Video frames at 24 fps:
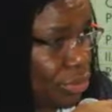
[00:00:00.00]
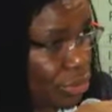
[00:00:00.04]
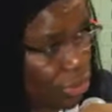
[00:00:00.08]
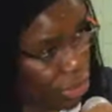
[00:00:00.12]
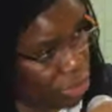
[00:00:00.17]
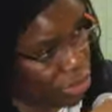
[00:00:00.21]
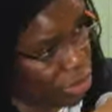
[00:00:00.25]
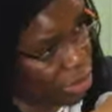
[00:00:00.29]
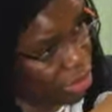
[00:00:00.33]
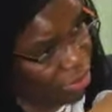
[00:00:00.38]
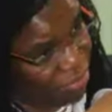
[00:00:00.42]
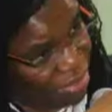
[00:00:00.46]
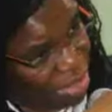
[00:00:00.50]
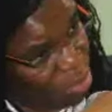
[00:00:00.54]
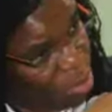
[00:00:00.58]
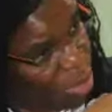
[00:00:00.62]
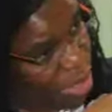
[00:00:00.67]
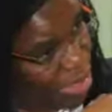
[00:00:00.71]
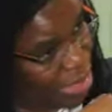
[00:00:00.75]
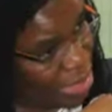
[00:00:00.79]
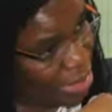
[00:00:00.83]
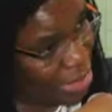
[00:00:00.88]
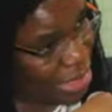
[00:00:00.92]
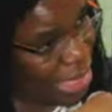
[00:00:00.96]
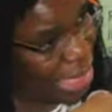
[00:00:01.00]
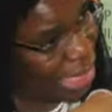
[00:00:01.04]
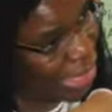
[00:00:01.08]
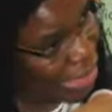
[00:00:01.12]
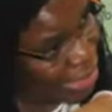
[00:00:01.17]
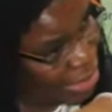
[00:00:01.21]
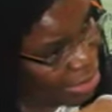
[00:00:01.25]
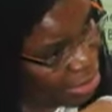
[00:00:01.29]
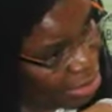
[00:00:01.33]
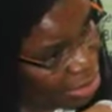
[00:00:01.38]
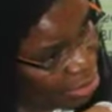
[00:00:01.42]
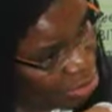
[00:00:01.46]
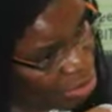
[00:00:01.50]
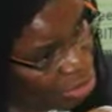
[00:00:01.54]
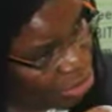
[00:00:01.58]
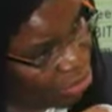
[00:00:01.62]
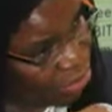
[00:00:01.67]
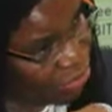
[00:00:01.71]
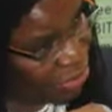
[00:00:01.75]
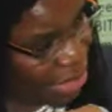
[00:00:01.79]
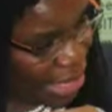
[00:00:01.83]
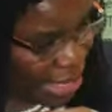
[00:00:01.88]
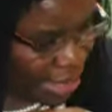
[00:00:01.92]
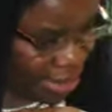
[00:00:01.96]
Not all of them were signed, but
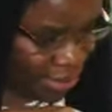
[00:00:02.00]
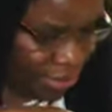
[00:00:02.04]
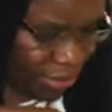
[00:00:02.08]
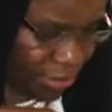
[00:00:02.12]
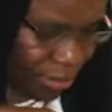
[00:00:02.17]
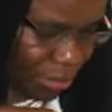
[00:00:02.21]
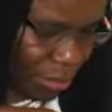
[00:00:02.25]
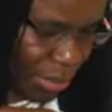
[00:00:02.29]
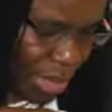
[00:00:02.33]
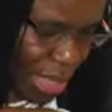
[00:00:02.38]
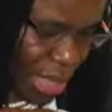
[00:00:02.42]
5.